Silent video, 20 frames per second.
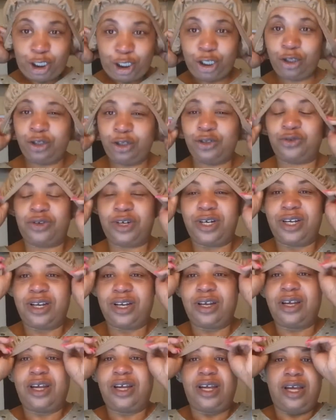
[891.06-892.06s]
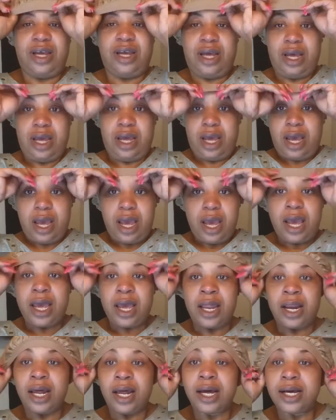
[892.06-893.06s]
children
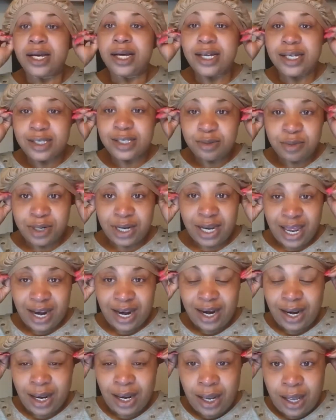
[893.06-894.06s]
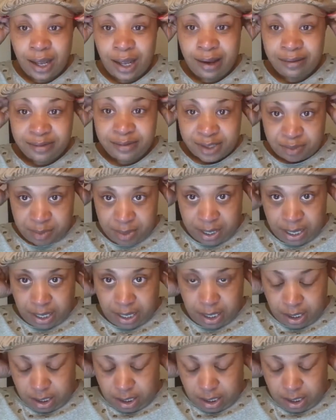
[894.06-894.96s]
and a husband that loves me.